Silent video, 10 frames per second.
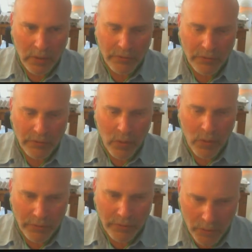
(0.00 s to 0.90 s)
four
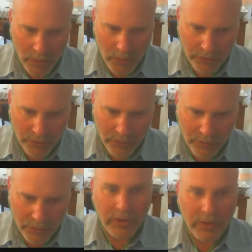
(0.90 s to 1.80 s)
of those
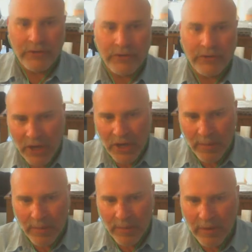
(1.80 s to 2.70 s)
plus Tisha
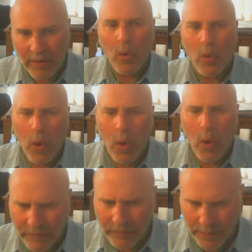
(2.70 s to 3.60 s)
B'av, all
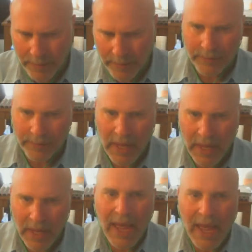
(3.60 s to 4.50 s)
of them
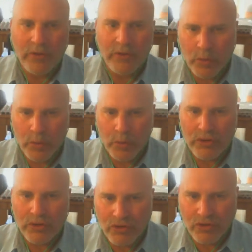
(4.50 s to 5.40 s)
have to do with the
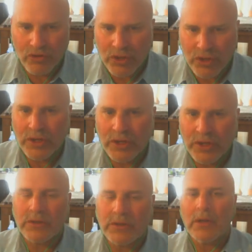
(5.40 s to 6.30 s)

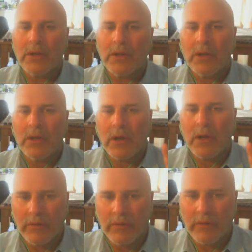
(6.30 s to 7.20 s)
destruction
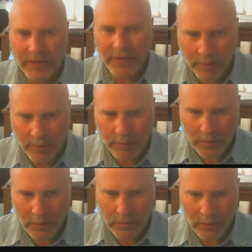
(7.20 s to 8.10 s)
of the temple.
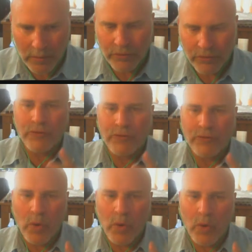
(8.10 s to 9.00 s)
So for
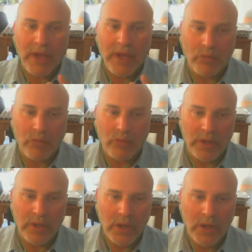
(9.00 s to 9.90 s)
four days,
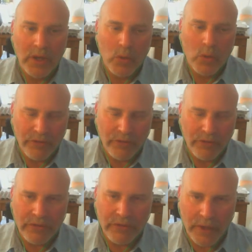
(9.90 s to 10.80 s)
really, we're
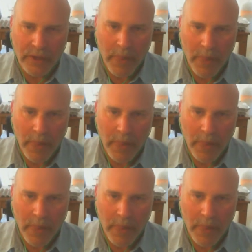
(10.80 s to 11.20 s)
fasting